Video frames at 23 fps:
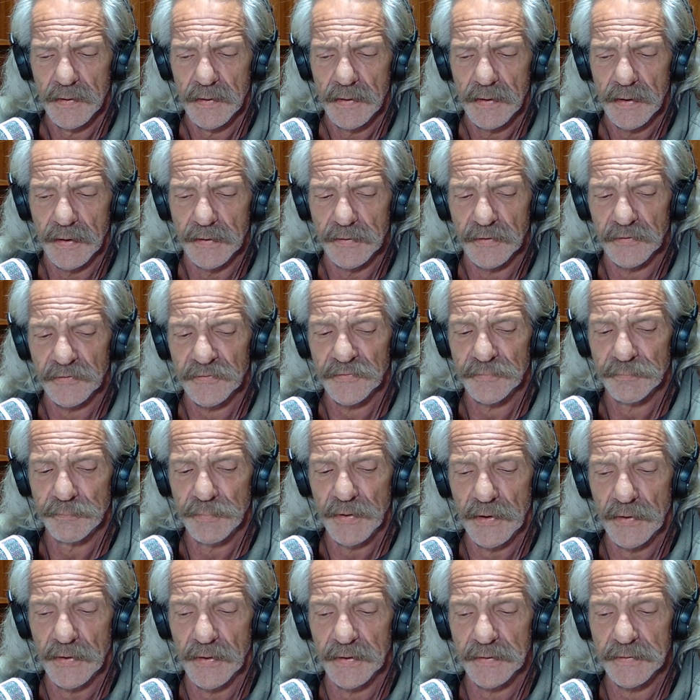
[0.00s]
In the
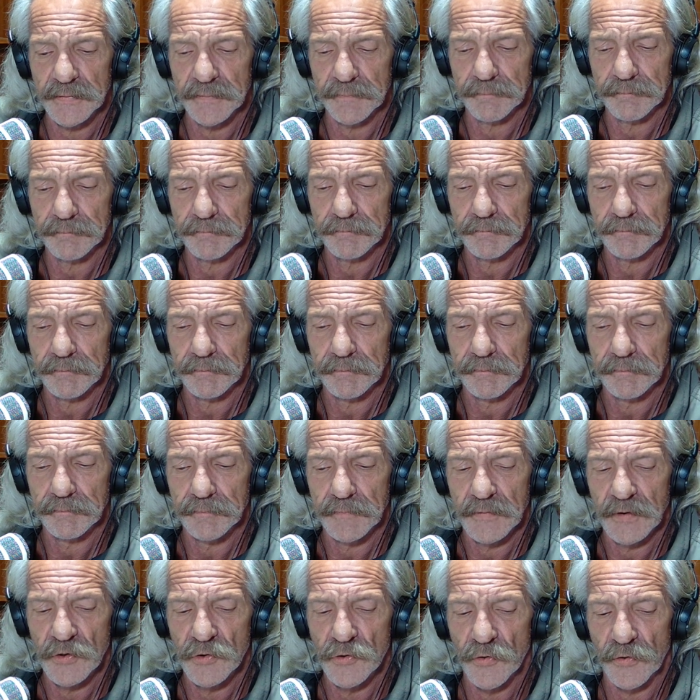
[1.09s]
spirit,
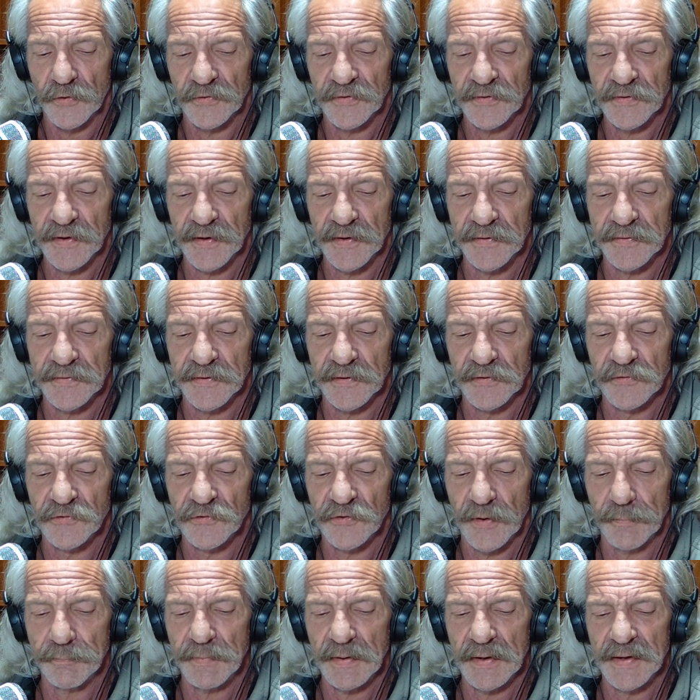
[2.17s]
your
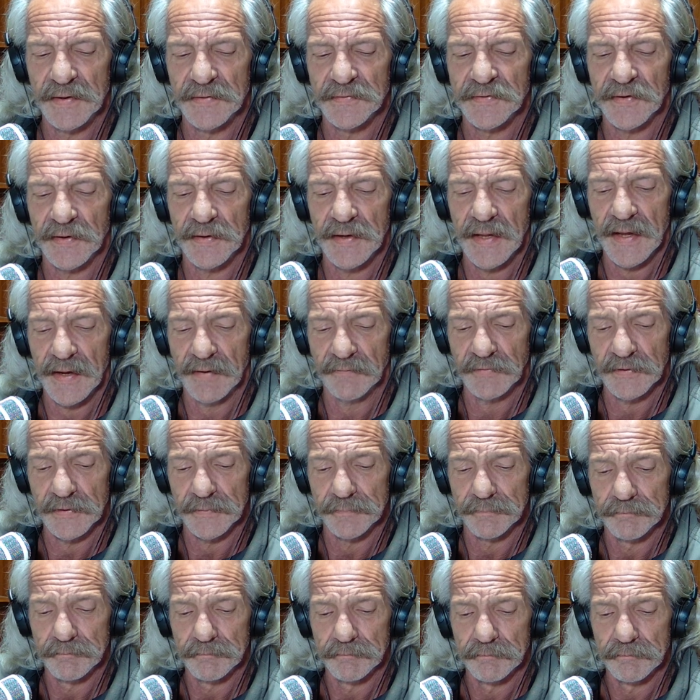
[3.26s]
citizenship is in heaven.
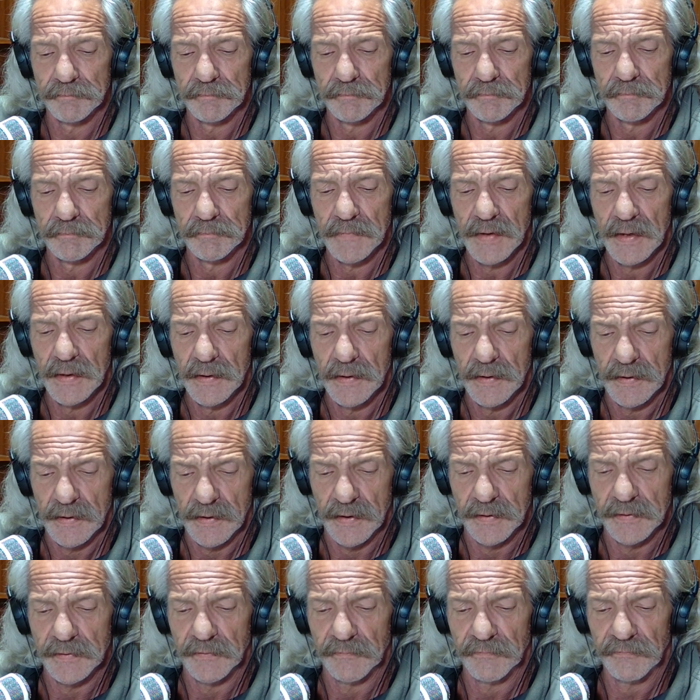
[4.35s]

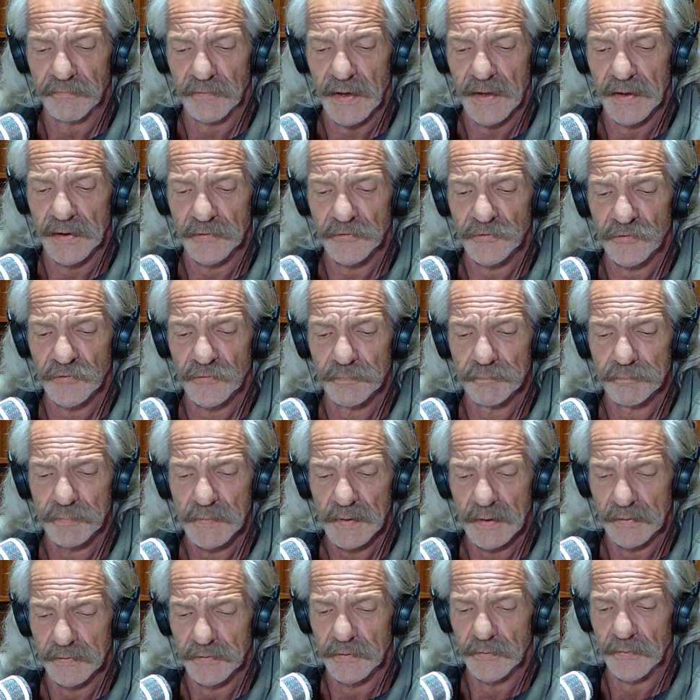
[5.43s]
In the flesh,
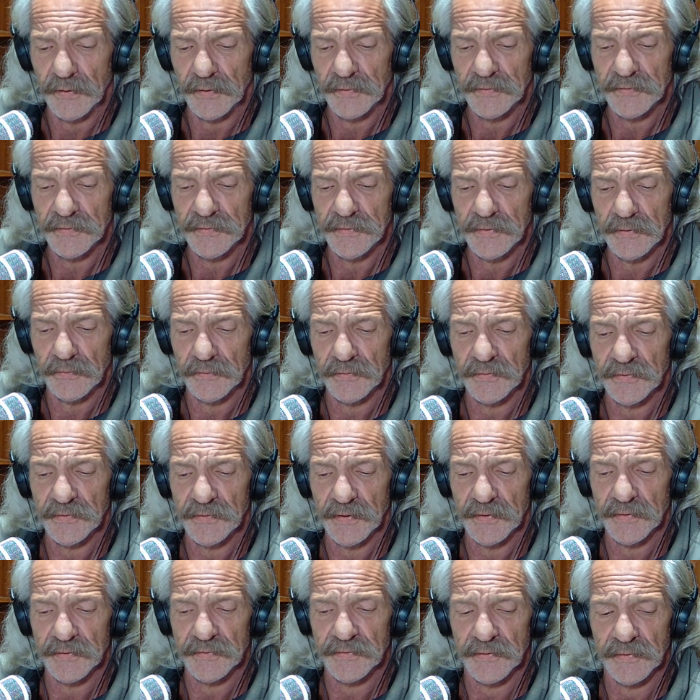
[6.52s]
you are still
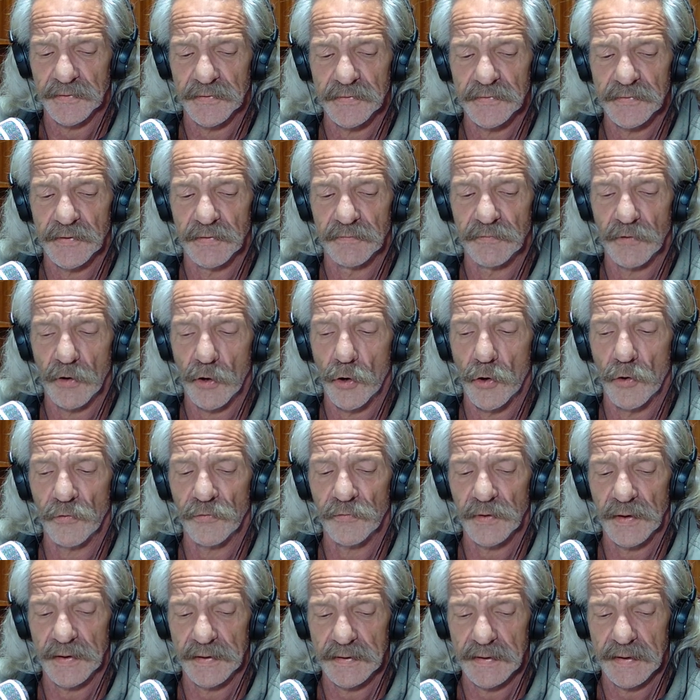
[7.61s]
citizens of
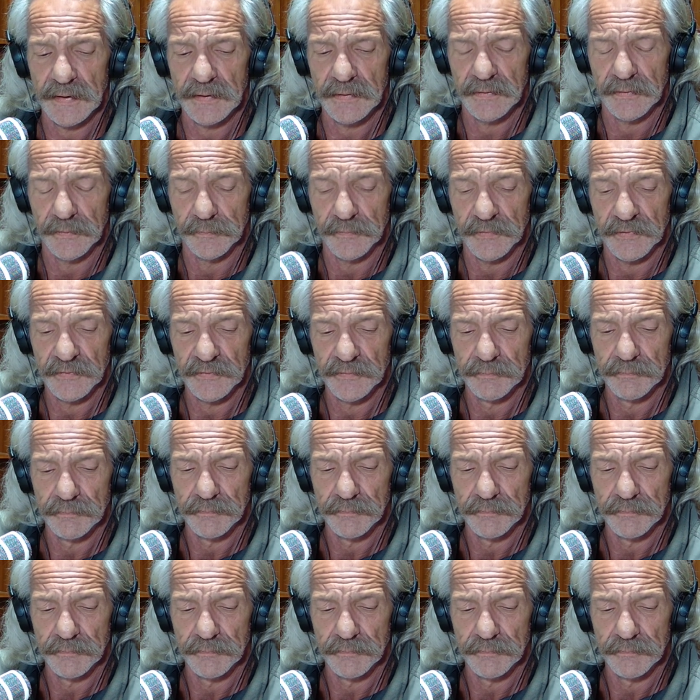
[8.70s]
earthly kingdoms.